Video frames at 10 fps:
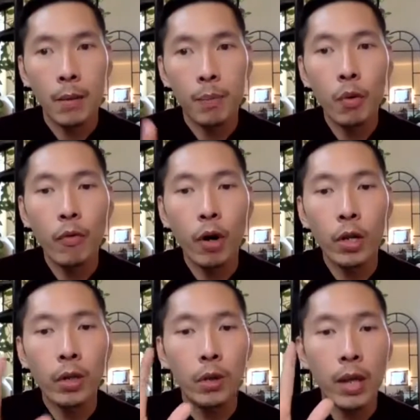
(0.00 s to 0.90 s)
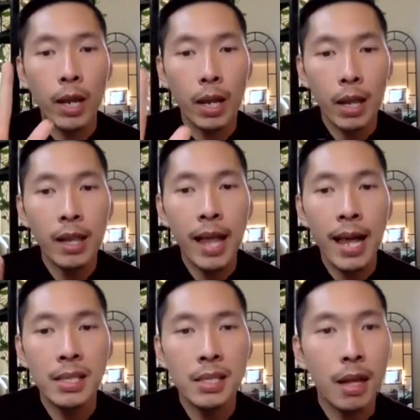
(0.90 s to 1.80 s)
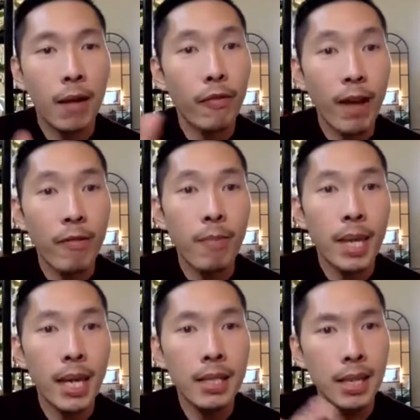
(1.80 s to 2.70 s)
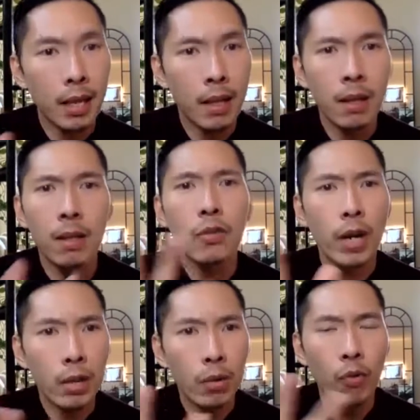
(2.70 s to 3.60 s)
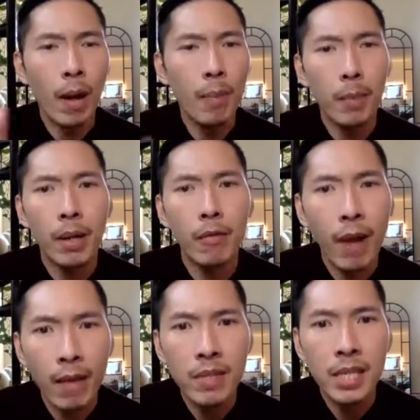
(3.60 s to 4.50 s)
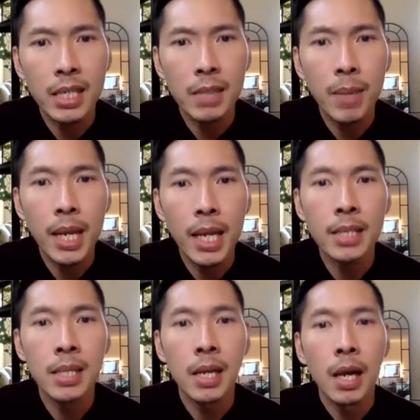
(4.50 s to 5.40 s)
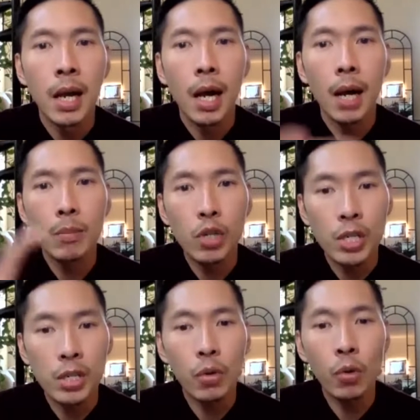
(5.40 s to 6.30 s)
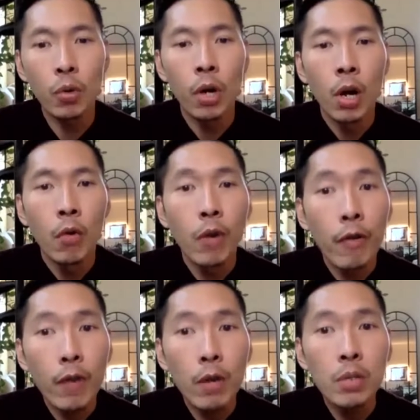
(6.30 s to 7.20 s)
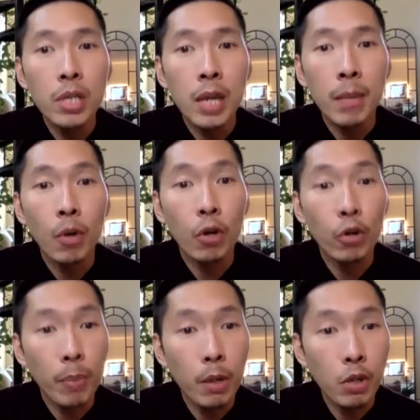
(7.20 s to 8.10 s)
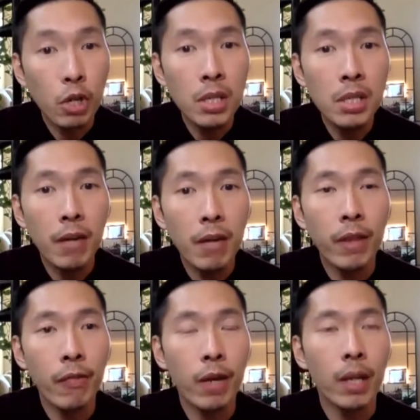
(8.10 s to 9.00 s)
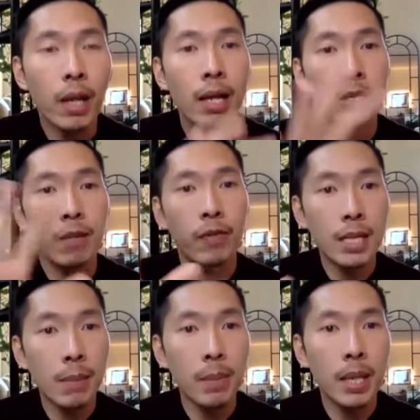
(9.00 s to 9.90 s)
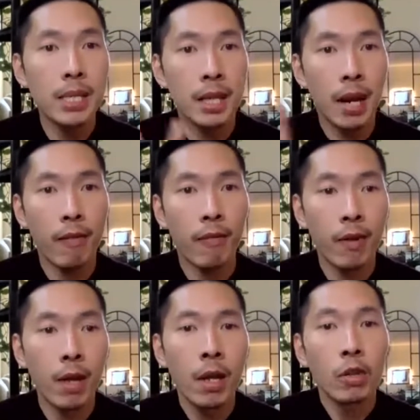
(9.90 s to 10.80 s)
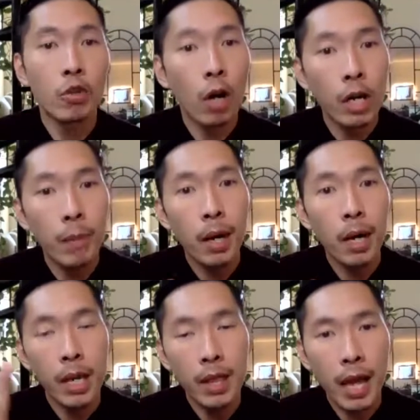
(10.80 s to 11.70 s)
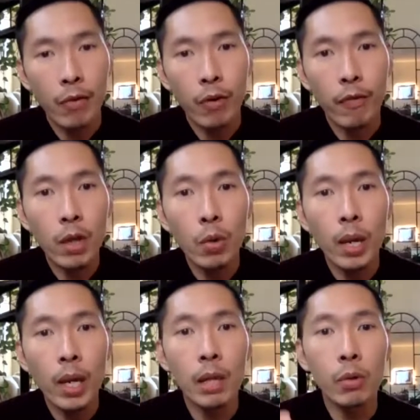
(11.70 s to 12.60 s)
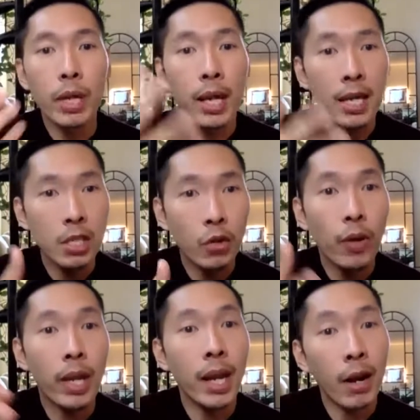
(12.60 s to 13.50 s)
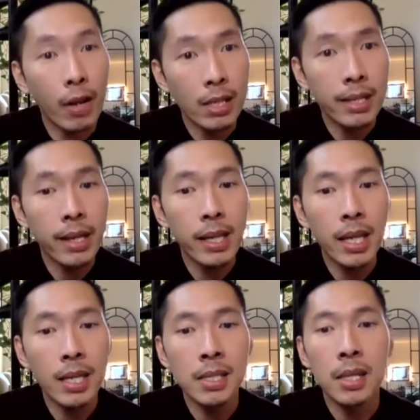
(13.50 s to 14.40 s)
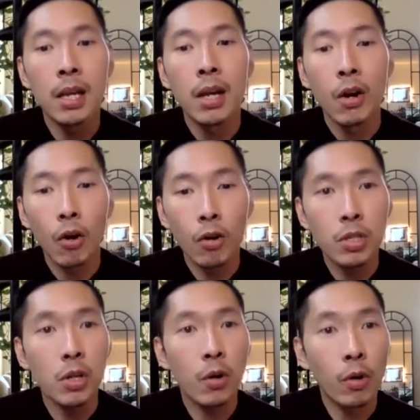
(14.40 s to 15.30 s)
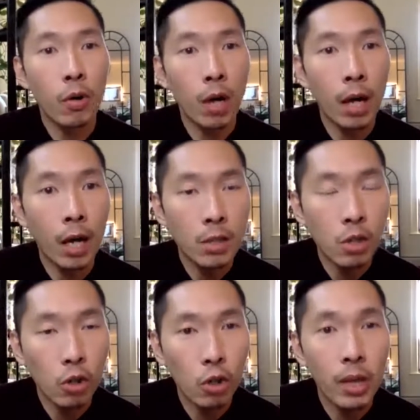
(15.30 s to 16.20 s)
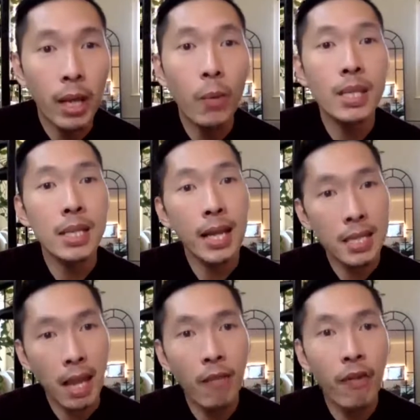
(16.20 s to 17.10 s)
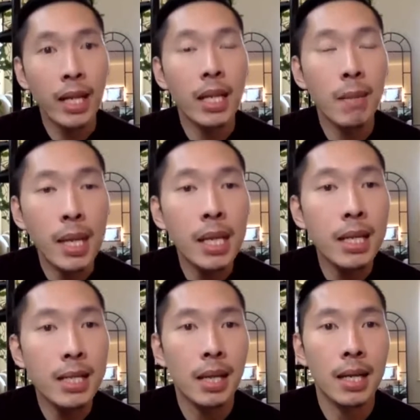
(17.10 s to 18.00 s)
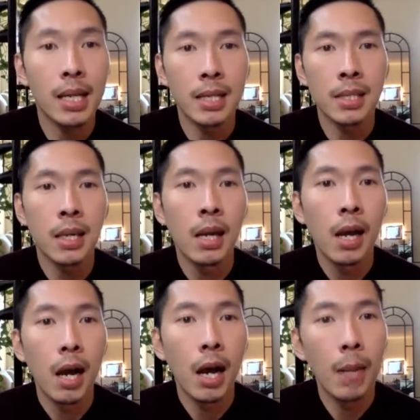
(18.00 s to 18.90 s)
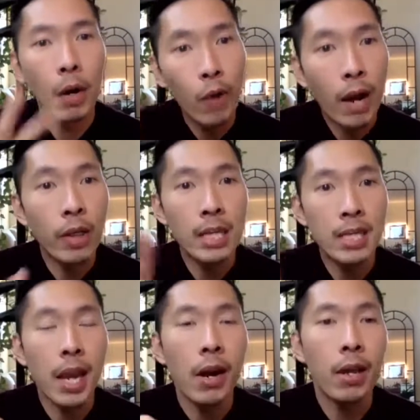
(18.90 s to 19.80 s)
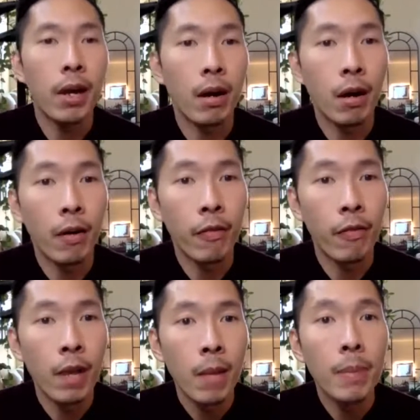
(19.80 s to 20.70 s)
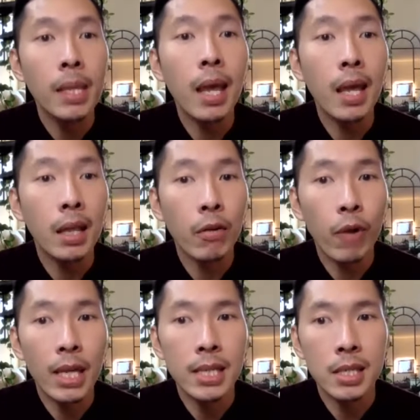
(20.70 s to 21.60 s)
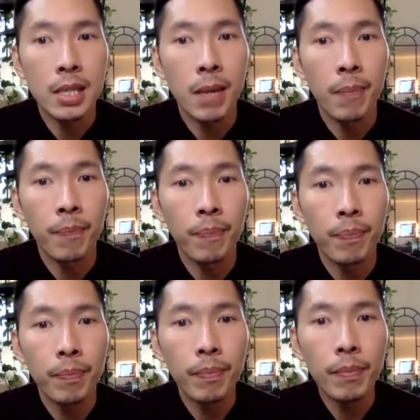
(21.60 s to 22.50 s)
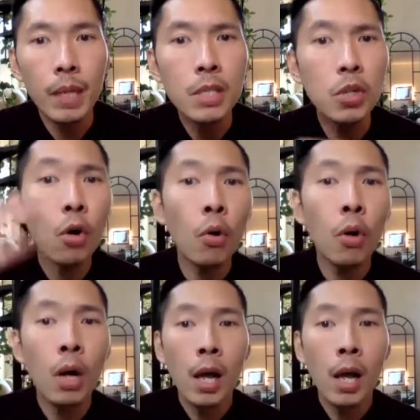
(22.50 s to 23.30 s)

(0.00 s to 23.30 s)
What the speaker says: move on to, like, in the last 5 minutes. I'll try to wrap up in 5-6 minutes, just to review some contributions of different kinds of disciplines that I've drawn upon in that review, including history and area studies, also social linguistics, and finally media studies around this area of mediated racism. So